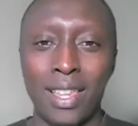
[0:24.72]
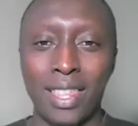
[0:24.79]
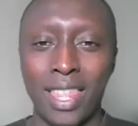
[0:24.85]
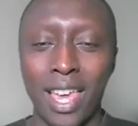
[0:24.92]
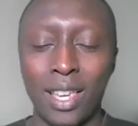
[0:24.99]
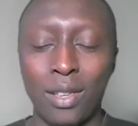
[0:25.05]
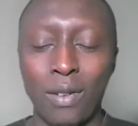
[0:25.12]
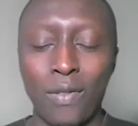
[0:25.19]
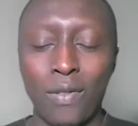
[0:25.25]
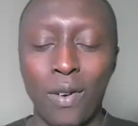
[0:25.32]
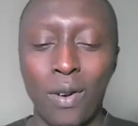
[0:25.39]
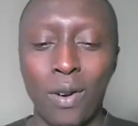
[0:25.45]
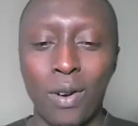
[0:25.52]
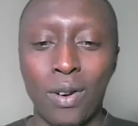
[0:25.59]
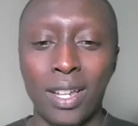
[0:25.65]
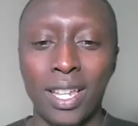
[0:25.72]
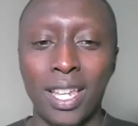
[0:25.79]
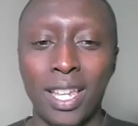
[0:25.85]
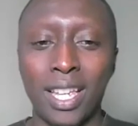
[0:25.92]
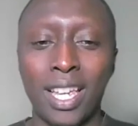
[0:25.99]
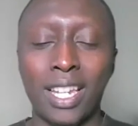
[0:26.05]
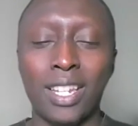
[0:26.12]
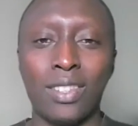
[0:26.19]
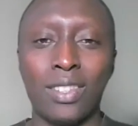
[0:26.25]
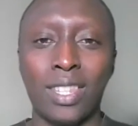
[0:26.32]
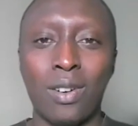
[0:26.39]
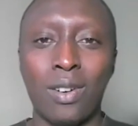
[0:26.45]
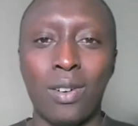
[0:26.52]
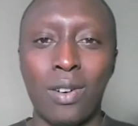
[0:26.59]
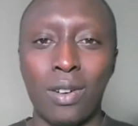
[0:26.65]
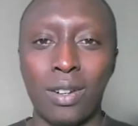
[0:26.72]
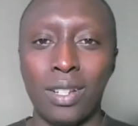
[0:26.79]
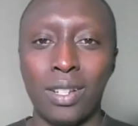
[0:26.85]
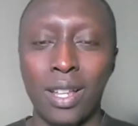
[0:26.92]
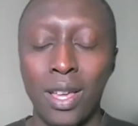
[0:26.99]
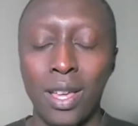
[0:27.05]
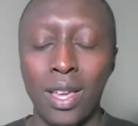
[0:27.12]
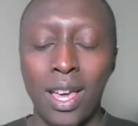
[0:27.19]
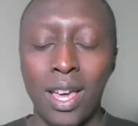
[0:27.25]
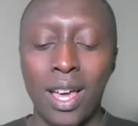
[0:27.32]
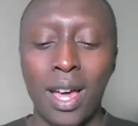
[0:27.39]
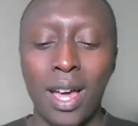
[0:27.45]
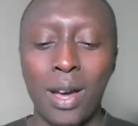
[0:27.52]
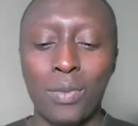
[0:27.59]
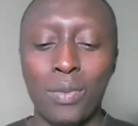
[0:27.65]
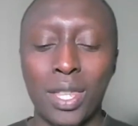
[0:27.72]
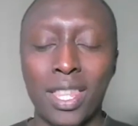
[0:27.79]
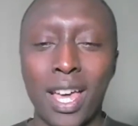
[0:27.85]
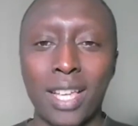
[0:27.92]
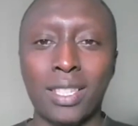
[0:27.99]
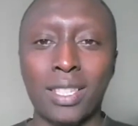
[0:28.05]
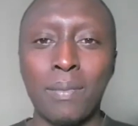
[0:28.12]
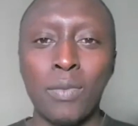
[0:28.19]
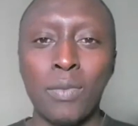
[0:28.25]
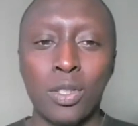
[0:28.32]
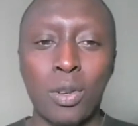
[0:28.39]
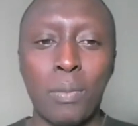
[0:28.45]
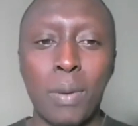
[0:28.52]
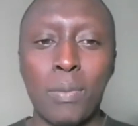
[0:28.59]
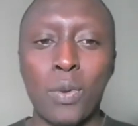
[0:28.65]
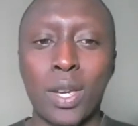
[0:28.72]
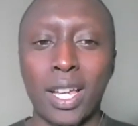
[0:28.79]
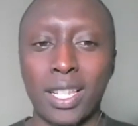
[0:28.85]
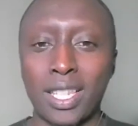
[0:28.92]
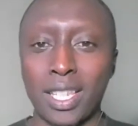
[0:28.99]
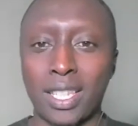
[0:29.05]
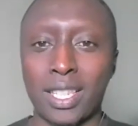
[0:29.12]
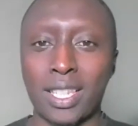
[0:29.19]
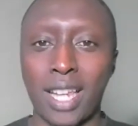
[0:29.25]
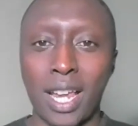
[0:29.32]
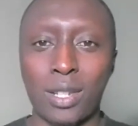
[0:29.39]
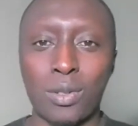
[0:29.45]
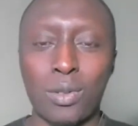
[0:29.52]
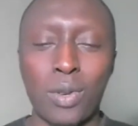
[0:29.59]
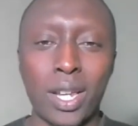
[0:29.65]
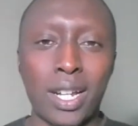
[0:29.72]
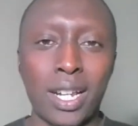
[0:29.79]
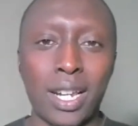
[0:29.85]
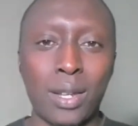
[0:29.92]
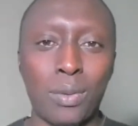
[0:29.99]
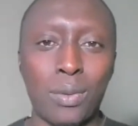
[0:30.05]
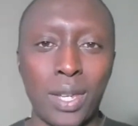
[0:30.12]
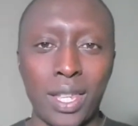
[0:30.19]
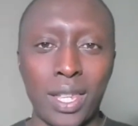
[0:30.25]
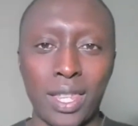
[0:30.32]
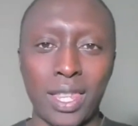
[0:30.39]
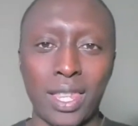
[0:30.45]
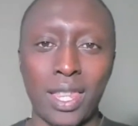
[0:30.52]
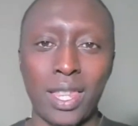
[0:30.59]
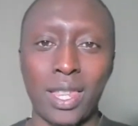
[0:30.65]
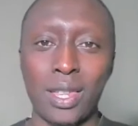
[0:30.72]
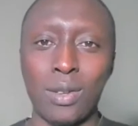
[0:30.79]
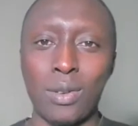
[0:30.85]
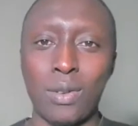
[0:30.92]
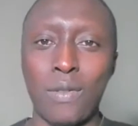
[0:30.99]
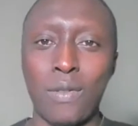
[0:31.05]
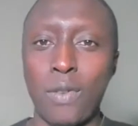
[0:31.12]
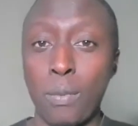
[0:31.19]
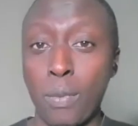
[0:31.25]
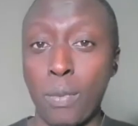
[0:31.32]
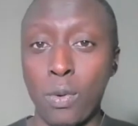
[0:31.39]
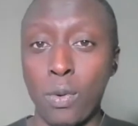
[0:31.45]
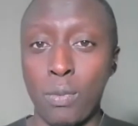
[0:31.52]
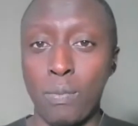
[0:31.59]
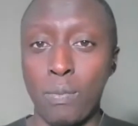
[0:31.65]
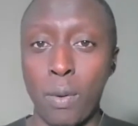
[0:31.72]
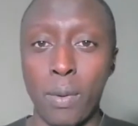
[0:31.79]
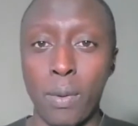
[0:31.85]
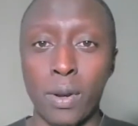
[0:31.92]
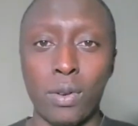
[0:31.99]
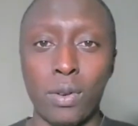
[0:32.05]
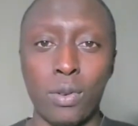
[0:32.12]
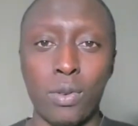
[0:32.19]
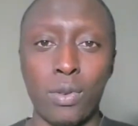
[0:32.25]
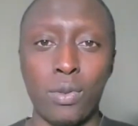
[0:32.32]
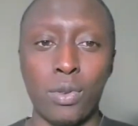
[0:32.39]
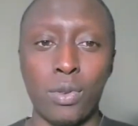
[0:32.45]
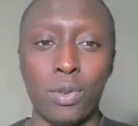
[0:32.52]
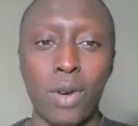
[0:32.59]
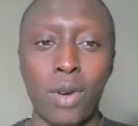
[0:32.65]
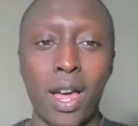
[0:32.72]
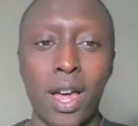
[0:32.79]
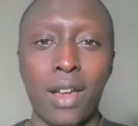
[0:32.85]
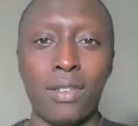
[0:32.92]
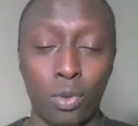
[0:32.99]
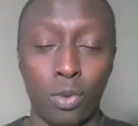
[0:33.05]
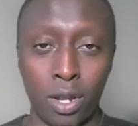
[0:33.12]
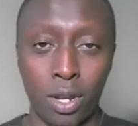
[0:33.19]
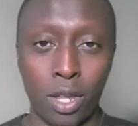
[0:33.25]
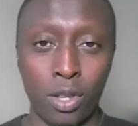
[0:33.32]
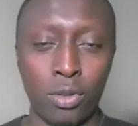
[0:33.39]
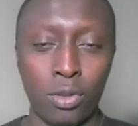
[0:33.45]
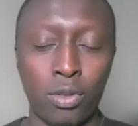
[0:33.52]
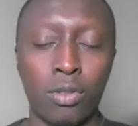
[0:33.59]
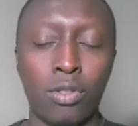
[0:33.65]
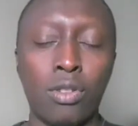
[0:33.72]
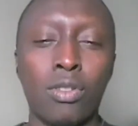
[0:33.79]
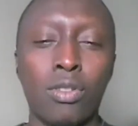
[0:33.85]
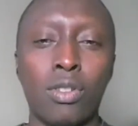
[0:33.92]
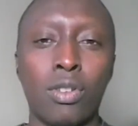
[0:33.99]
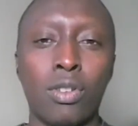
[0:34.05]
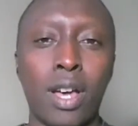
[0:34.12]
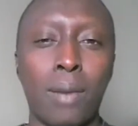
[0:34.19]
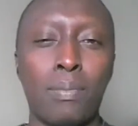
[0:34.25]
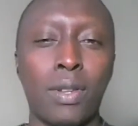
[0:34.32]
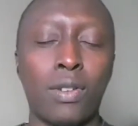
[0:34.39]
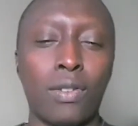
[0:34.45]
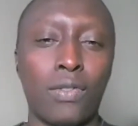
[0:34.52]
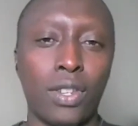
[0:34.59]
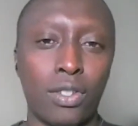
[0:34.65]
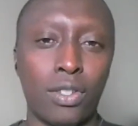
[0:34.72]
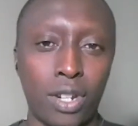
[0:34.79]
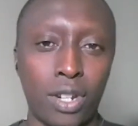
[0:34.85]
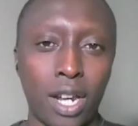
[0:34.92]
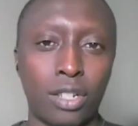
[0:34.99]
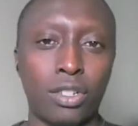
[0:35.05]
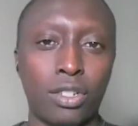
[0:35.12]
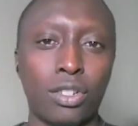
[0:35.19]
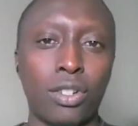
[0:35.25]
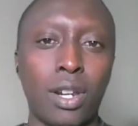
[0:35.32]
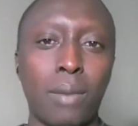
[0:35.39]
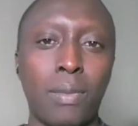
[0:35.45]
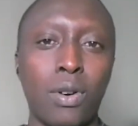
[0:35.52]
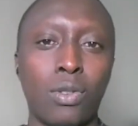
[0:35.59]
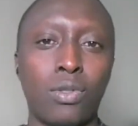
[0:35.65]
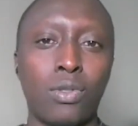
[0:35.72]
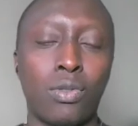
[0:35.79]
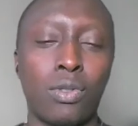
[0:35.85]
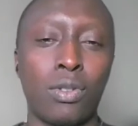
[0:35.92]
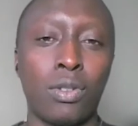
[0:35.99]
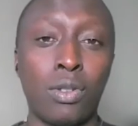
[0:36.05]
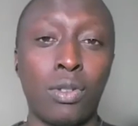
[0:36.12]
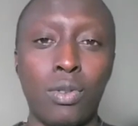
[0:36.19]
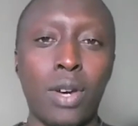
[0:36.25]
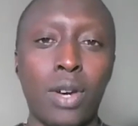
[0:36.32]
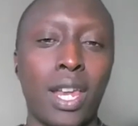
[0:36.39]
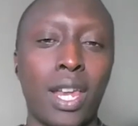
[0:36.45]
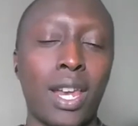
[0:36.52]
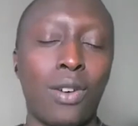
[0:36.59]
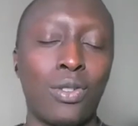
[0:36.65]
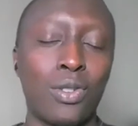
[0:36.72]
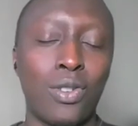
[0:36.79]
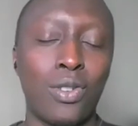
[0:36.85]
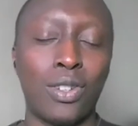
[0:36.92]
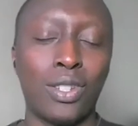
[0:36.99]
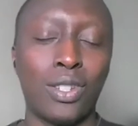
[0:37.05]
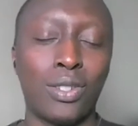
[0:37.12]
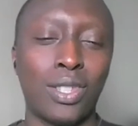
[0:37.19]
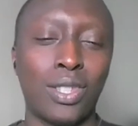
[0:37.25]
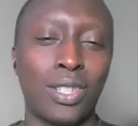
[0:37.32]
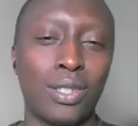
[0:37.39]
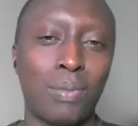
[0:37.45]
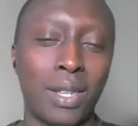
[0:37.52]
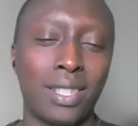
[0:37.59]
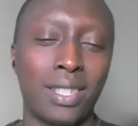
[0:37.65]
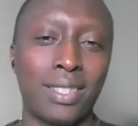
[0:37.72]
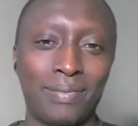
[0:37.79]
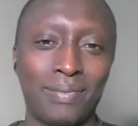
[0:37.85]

thank you for getting on the call with us. So maybe we can just start quickly with, for people who probably don't know who you are, a bit of introduction about you and how you got into the space.